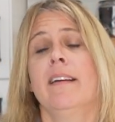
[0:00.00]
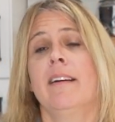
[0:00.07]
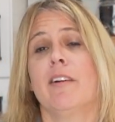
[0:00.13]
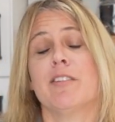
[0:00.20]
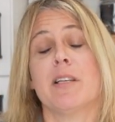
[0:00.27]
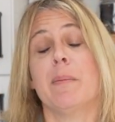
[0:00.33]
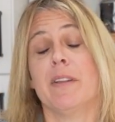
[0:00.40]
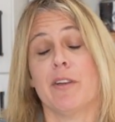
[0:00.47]

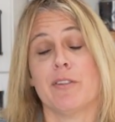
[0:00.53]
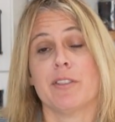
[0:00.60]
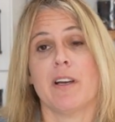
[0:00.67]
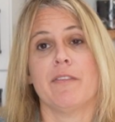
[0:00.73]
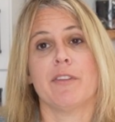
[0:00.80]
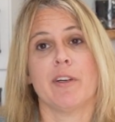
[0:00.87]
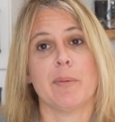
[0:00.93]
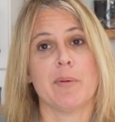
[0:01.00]
or some of their
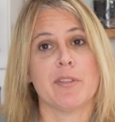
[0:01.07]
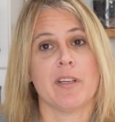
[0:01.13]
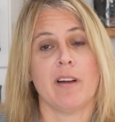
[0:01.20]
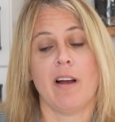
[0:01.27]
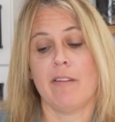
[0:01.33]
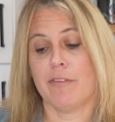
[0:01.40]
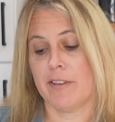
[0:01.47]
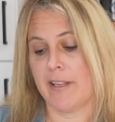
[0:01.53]
stuff 30%
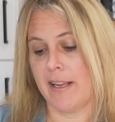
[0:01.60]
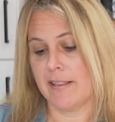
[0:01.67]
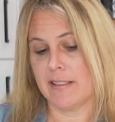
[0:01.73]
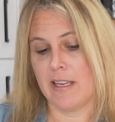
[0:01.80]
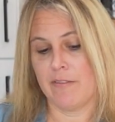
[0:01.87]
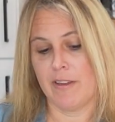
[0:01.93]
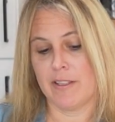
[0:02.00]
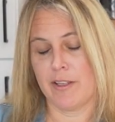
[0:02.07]
off for
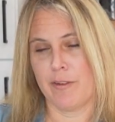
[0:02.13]
Thanksgiving.